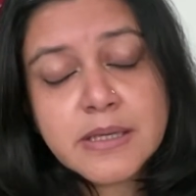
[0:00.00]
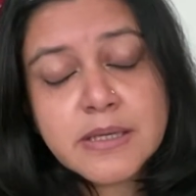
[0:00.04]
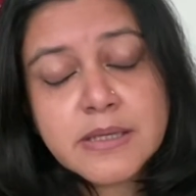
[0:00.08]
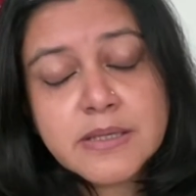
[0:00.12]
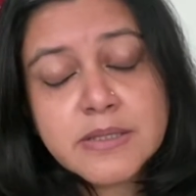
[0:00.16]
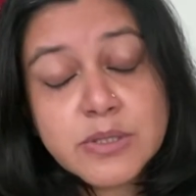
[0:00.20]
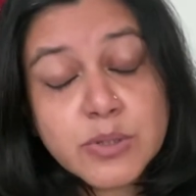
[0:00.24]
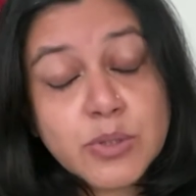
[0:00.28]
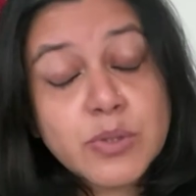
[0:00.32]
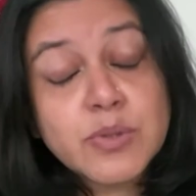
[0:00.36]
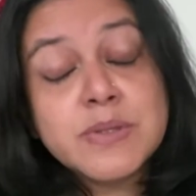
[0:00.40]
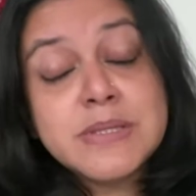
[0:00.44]

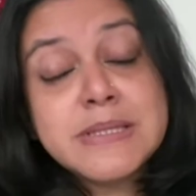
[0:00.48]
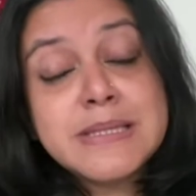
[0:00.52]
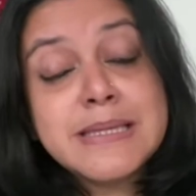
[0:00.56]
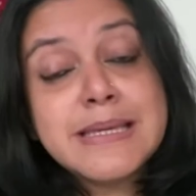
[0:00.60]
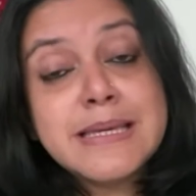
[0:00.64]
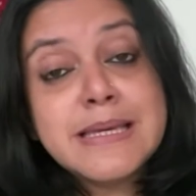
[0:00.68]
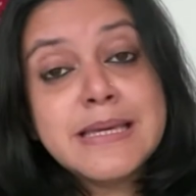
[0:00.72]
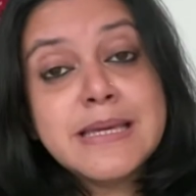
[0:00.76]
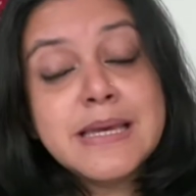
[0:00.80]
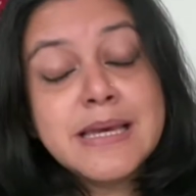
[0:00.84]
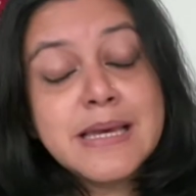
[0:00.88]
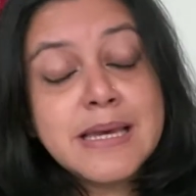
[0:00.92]
So you
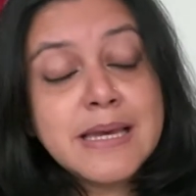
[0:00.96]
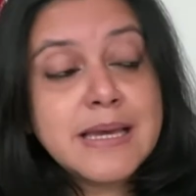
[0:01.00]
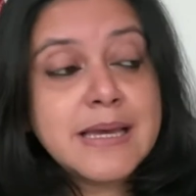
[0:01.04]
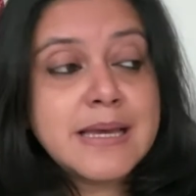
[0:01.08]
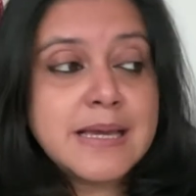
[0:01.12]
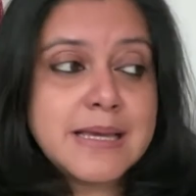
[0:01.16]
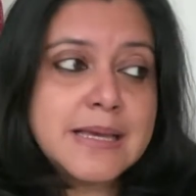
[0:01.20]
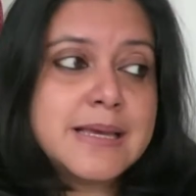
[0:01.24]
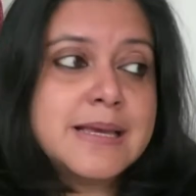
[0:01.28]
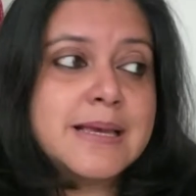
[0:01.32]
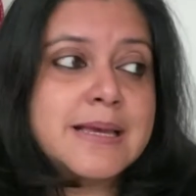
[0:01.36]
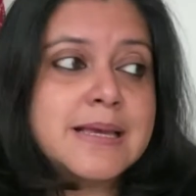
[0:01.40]
see,
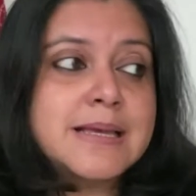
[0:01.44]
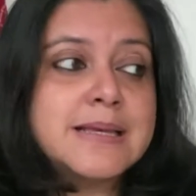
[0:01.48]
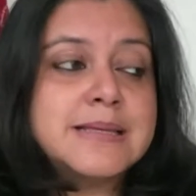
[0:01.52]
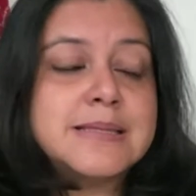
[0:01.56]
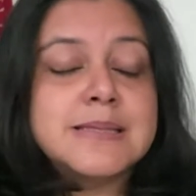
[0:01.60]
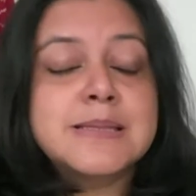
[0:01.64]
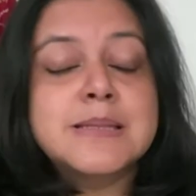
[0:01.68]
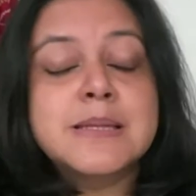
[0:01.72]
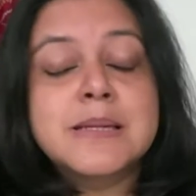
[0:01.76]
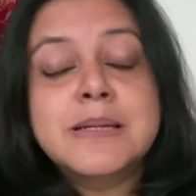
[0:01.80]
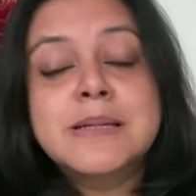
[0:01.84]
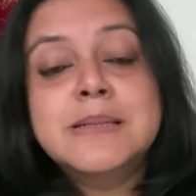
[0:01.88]

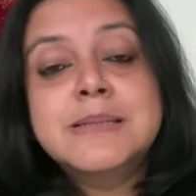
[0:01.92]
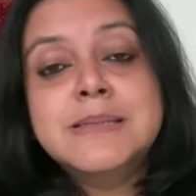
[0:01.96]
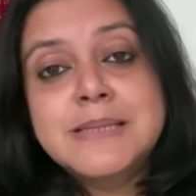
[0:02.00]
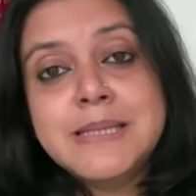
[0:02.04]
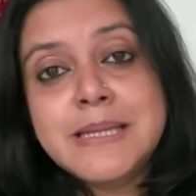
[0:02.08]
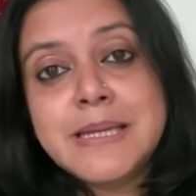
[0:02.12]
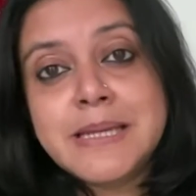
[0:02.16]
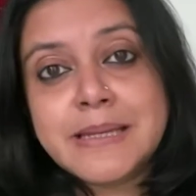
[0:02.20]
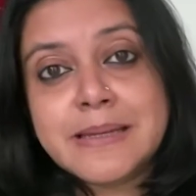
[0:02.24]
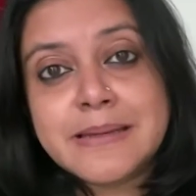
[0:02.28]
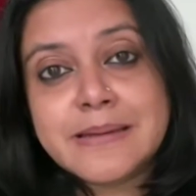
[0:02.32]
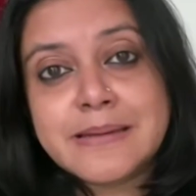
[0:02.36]
Sir
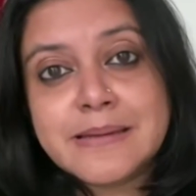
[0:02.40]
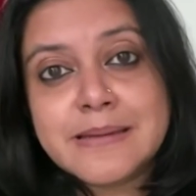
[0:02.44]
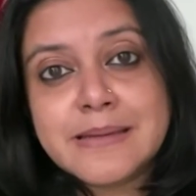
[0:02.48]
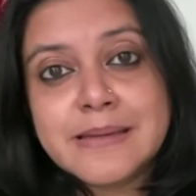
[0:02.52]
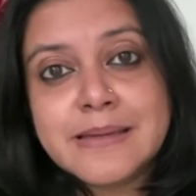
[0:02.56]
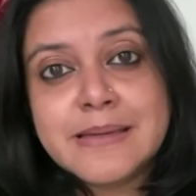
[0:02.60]
did